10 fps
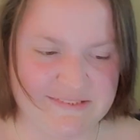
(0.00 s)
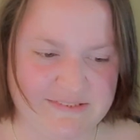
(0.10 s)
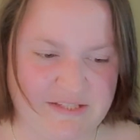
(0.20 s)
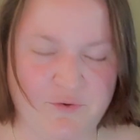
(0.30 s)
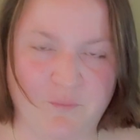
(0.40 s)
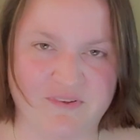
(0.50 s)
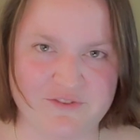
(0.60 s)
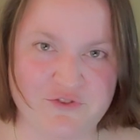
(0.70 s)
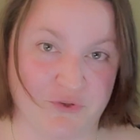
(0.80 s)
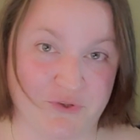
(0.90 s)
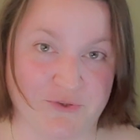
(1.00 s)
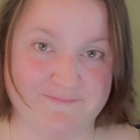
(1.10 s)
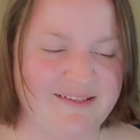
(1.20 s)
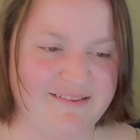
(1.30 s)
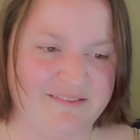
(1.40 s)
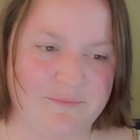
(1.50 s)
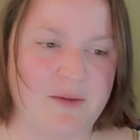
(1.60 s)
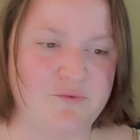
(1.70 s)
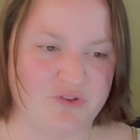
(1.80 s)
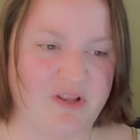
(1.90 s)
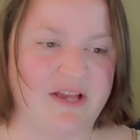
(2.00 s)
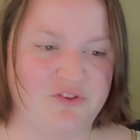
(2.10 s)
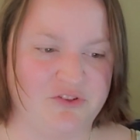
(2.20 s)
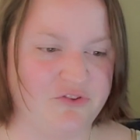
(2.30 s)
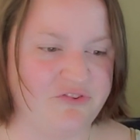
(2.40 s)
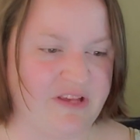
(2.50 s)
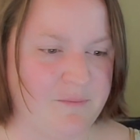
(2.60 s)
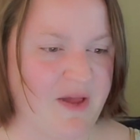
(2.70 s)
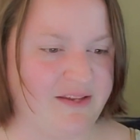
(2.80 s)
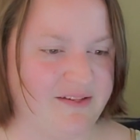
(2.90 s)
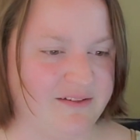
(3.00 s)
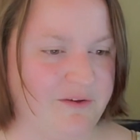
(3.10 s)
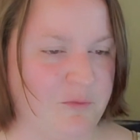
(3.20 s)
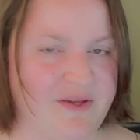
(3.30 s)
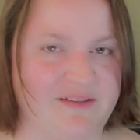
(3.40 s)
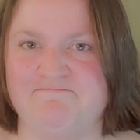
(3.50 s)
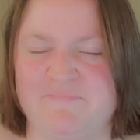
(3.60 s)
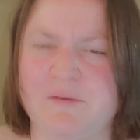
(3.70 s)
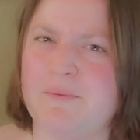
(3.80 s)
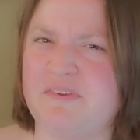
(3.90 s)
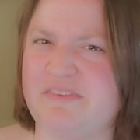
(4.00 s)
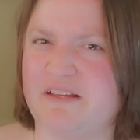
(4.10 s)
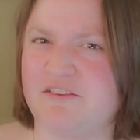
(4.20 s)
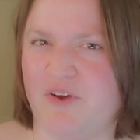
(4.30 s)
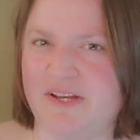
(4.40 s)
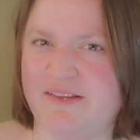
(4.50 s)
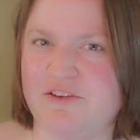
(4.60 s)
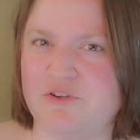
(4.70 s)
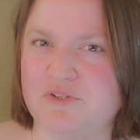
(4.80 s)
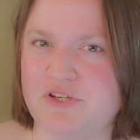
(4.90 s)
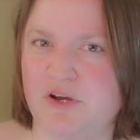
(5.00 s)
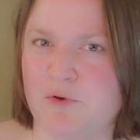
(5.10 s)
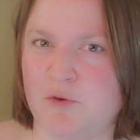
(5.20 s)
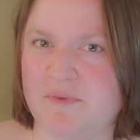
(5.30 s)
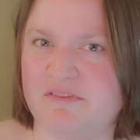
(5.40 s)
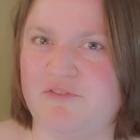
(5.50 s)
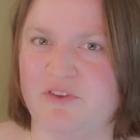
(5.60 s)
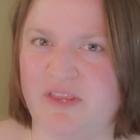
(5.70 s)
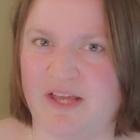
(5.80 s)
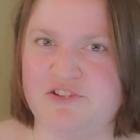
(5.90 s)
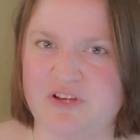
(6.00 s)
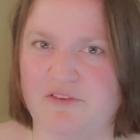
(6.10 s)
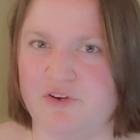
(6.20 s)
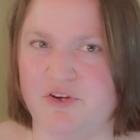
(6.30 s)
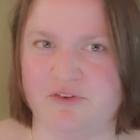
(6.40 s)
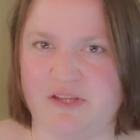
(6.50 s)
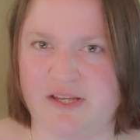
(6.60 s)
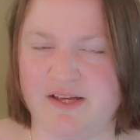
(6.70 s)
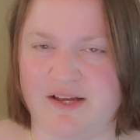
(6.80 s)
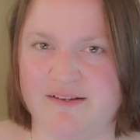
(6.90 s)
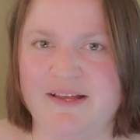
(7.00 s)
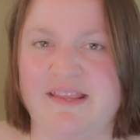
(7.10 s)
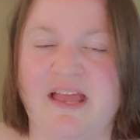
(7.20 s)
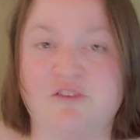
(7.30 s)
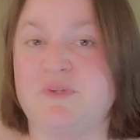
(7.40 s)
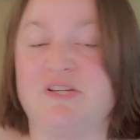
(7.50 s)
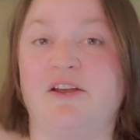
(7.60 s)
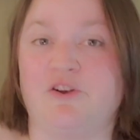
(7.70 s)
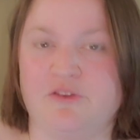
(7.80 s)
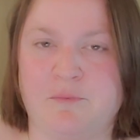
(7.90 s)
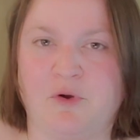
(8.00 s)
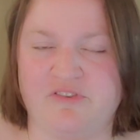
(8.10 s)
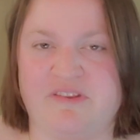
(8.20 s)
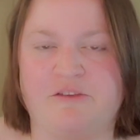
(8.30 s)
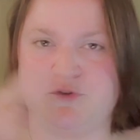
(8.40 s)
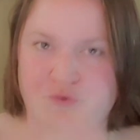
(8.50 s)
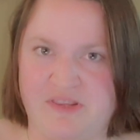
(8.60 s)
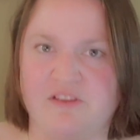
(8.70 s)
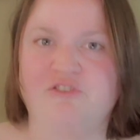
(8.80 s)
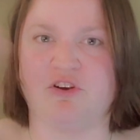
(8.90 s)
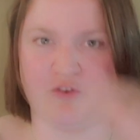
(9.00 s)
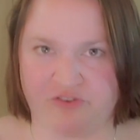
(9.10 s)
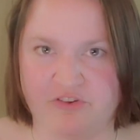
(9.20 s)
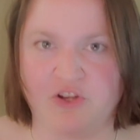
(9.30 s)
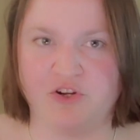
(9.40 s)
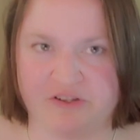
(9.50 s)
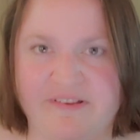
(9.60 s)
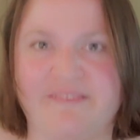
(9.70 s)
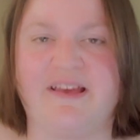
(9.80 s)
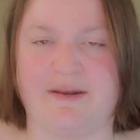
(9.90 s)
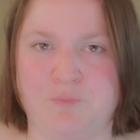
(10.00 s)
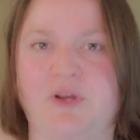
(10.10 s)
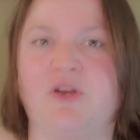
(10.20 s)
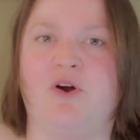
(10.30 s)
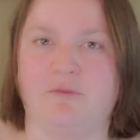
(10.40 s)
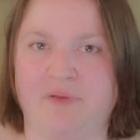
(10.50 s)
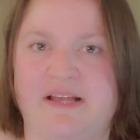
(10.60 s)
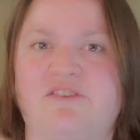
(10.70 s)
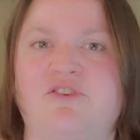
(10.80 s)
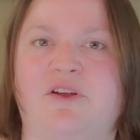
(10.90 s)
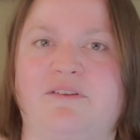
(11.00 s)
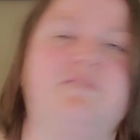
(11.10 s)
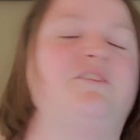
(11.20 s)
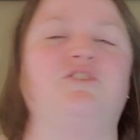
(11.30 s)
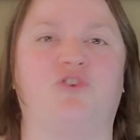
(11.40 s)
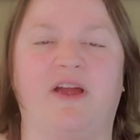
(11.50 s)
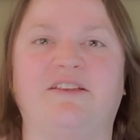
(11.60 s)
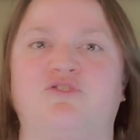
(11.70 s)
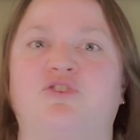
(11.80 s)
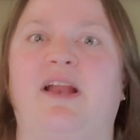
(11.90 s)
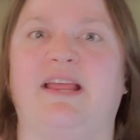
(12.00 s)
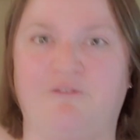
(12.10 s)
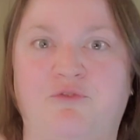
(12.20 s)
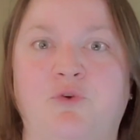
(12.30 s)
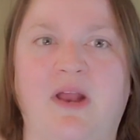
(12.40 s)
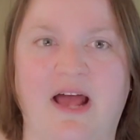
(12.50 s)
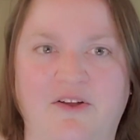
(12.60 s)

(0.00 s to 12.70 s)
If it wasn't true. Sometimes your line cooks will sandbag you a little bit. Sometimes I think it's funny. They do it to you on purpose if you're the head chef or you're the expediter, the person that's between the servers and the cooks that's kind of putting all the plates on to trays and trying to get food out.